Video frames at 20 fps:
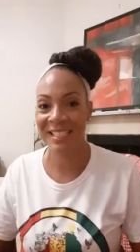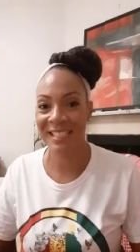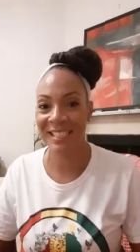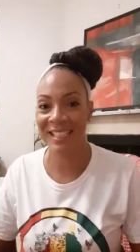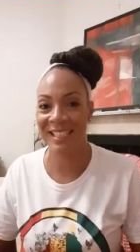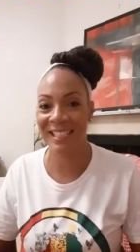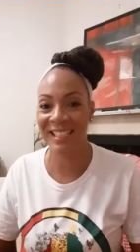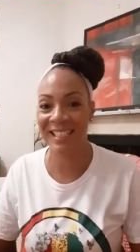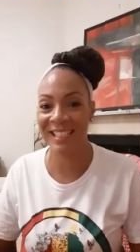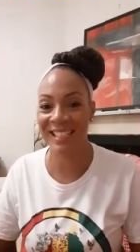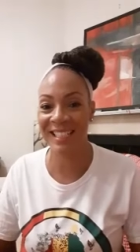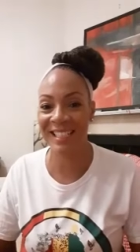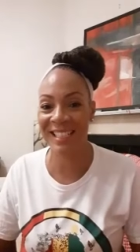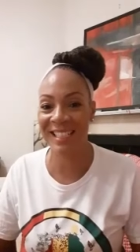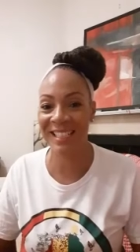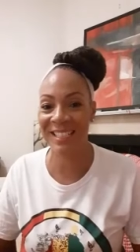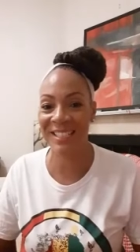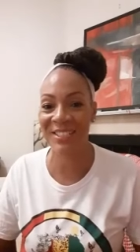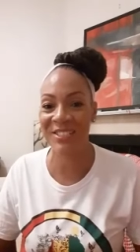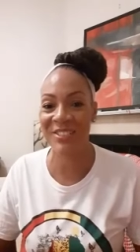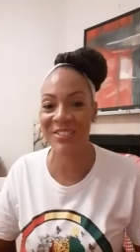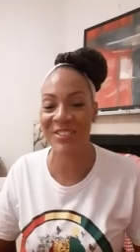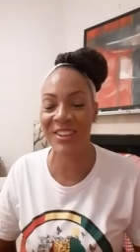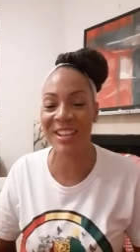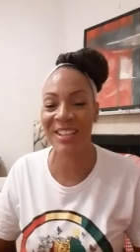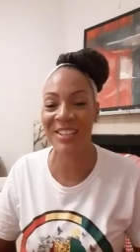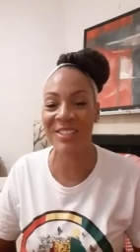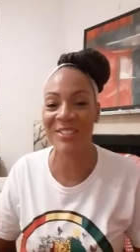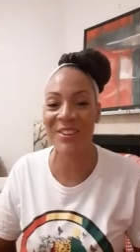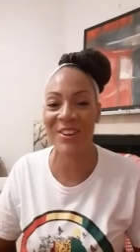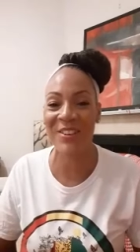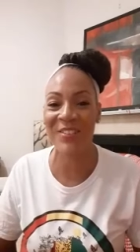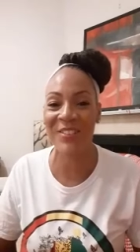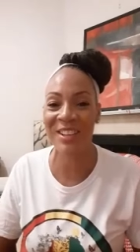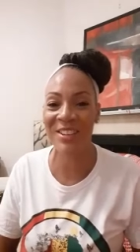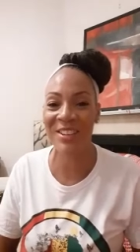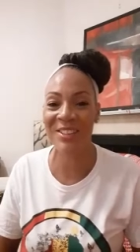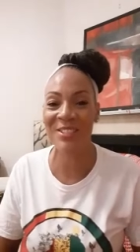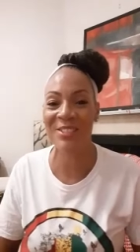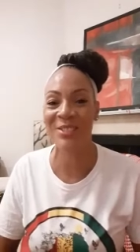ah, you, tra- you over
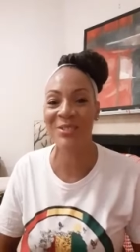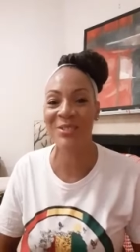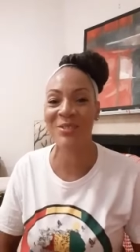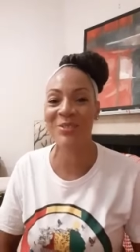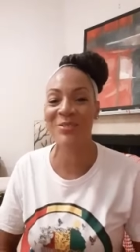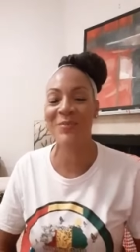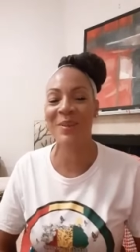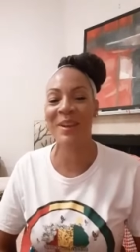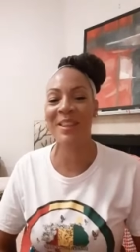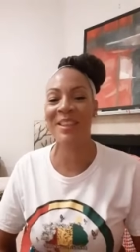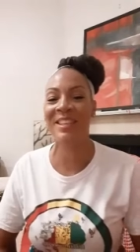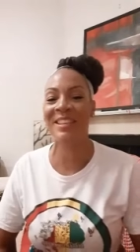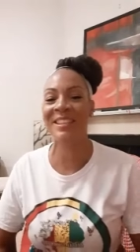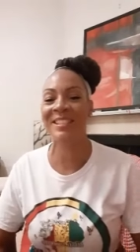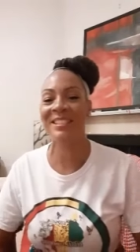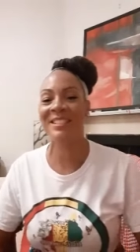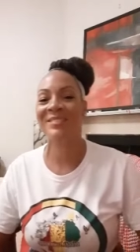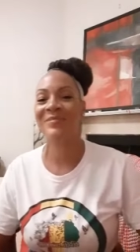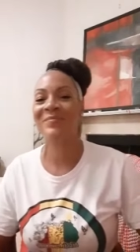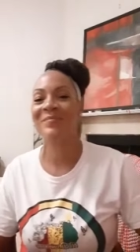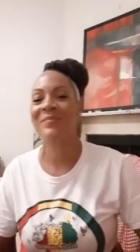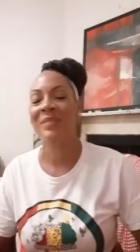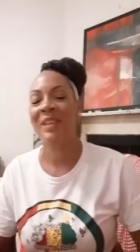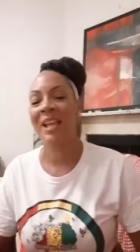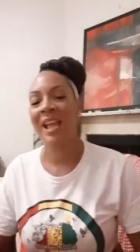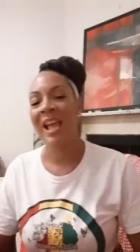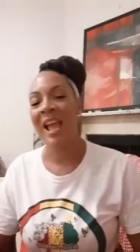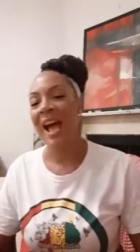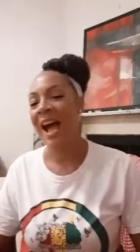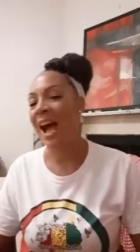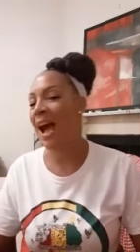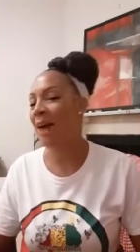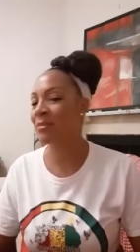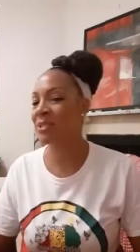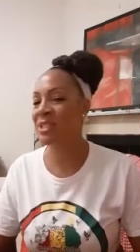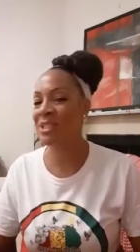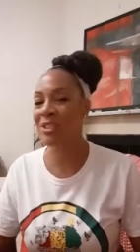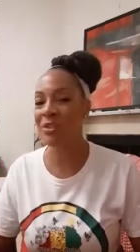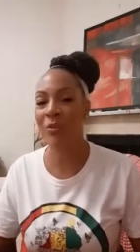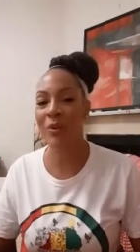here too, brother?
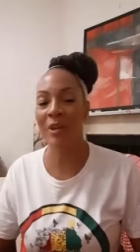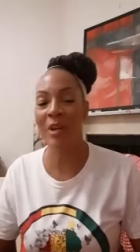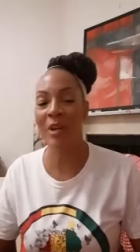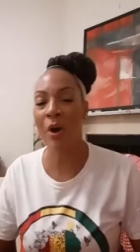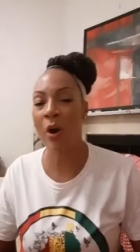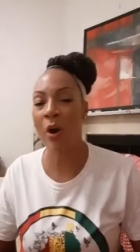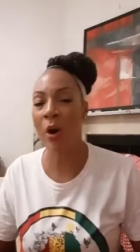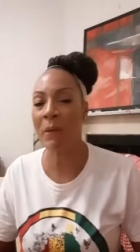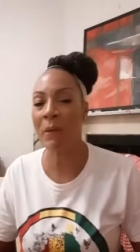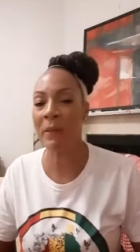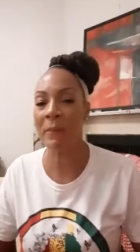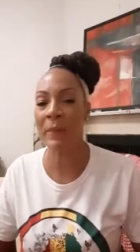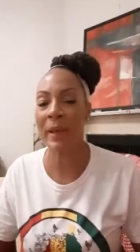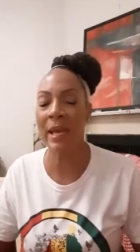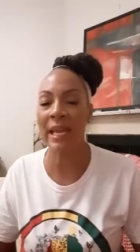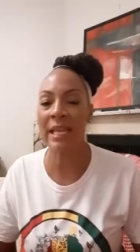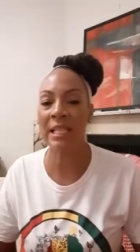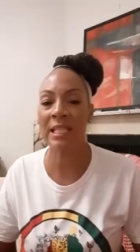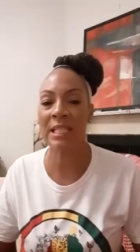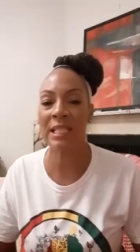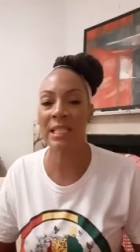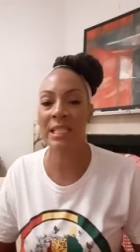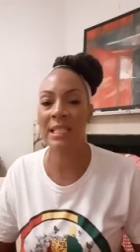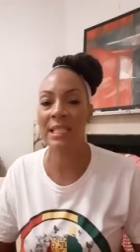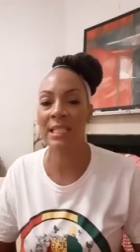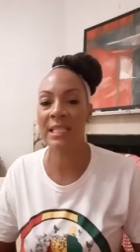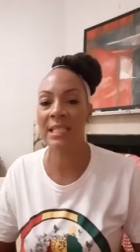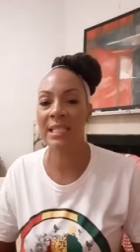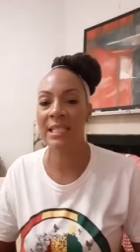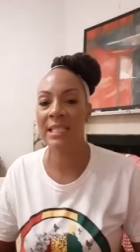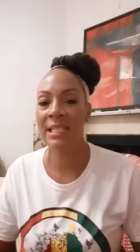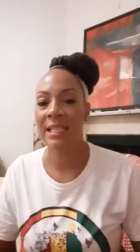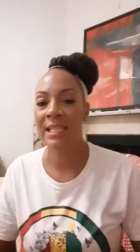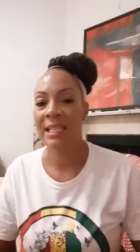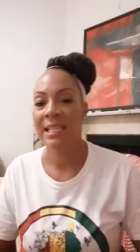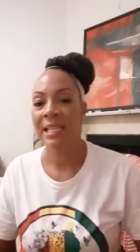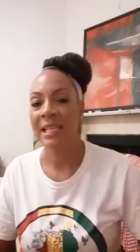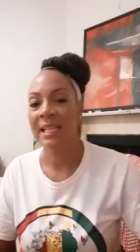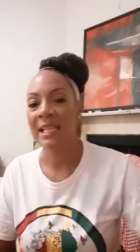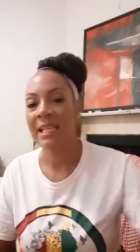I'm just going to all the pages
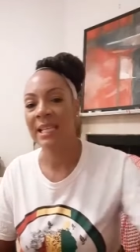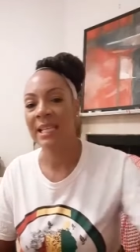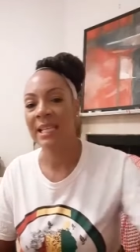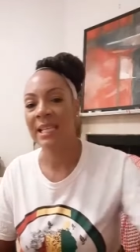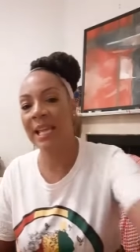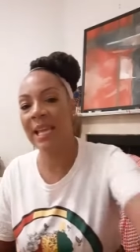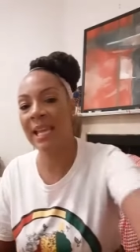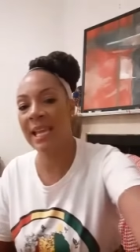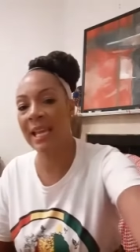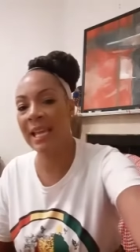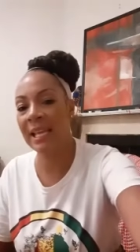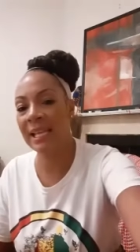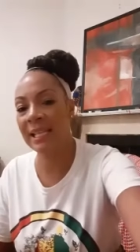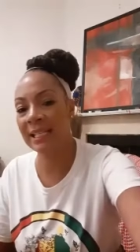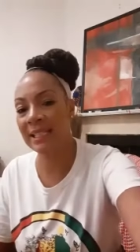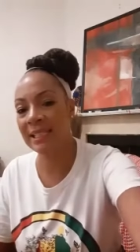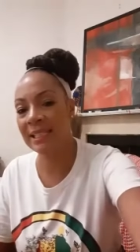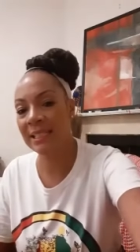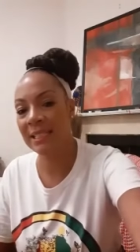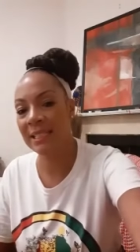and